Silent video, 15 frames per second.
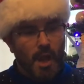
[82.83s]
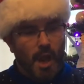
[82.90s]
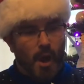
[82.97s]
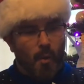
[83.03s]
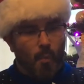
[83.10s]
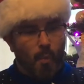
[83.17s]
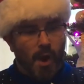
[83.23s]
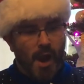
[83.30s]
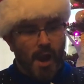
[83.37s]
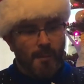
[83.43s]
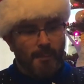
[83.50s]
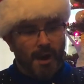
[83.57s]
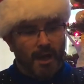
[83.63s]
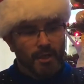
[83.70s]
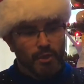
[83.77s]
"And where
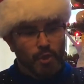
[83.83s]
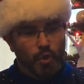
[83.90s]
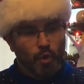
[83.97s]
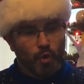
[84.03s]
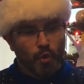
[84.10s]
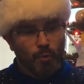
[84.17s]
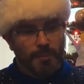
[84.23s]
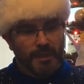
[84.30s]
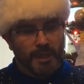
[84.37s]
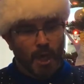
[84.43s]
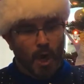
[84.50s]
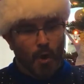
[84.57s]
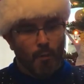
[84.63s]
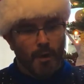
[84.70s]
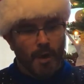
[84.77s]
might you be
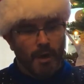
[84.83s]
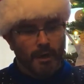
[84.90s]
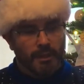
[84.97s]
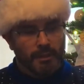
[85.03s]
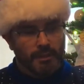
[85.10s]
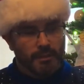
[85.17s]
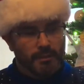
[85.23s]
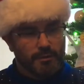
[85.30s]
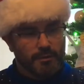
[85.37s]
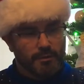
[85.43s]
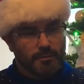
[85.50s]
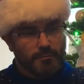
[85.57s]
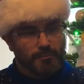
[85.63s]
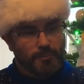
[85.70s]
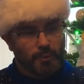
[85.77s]
going?"
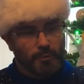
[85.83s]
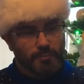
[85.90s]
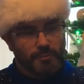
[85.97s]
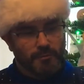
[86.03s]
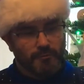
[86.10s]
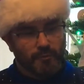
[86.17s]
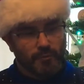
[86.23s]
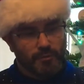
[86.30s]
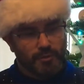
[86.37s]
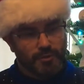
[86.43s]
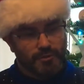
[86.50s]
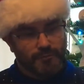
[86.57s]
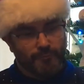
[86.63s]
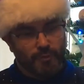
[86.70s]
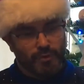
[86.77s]
boomed the
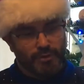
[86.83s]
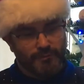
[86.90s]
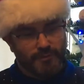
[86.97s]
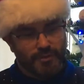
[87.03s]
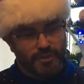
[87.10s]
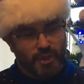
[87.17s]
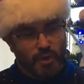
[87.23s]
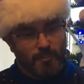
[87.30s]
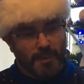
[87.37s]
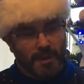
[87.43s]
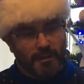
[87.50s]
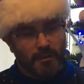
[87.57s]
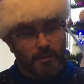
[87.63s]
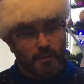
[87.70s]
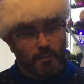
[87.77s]
voice of the snowman
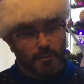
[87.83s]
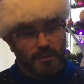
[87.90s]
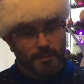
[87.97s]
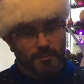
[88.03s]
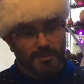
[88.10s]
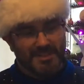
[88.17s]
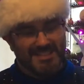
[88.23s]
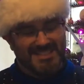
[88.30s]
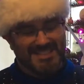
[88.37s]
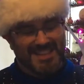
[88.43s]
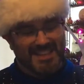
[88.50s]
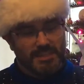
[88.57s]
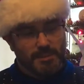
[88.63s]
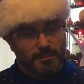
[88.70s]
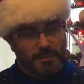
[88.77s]
with a
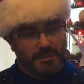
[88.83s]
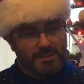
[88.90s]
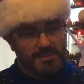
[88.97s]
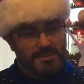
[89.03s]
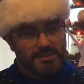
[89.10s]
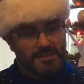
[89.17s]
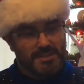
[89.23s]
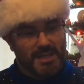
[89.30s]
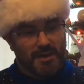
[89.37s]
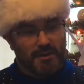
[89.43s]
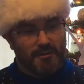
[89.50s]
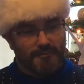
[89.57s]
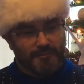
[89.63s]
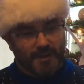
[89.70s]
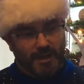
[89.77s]
predictable,
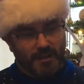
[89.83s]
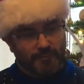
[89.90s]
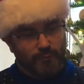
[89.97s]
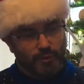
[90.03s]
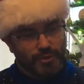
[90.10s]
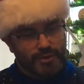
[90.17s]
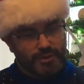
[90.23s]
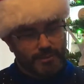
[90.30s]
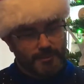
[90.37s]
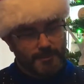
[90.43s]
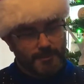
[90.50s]
terrifying voice.